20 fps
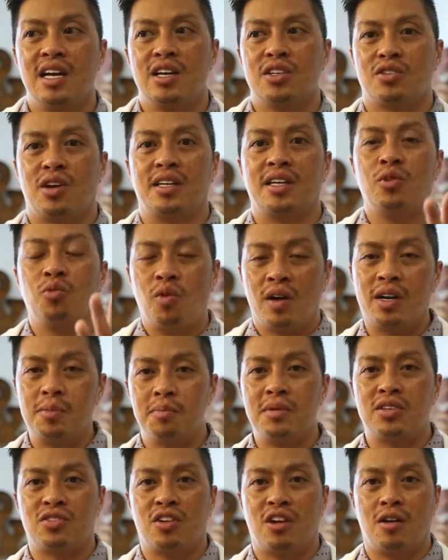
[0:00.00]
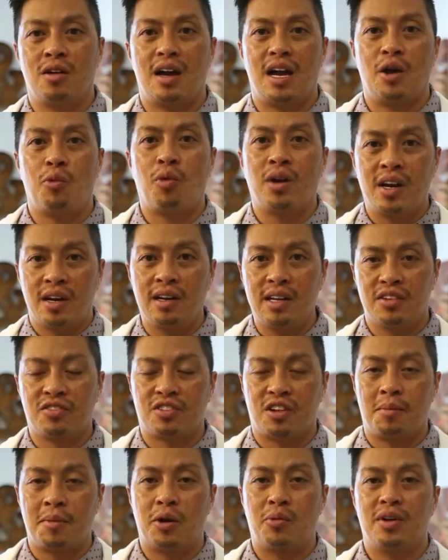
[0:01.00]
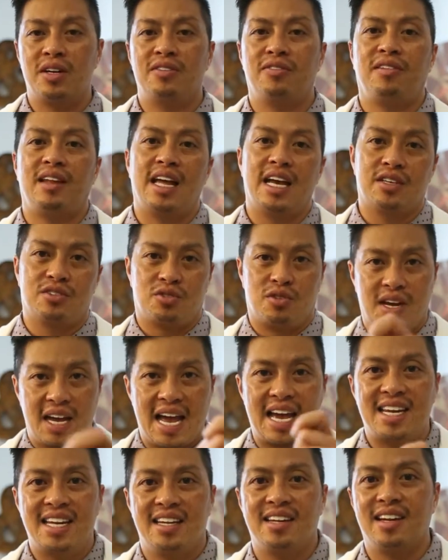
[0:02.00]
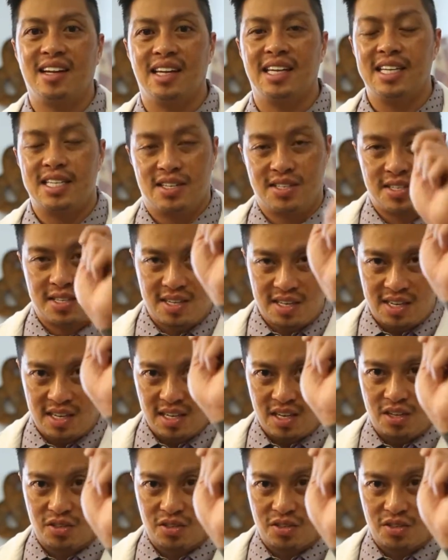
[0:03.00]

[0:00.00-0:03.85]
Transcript: So I didn't want to miss all, I wanted to list all my red flags, so I had it in a list.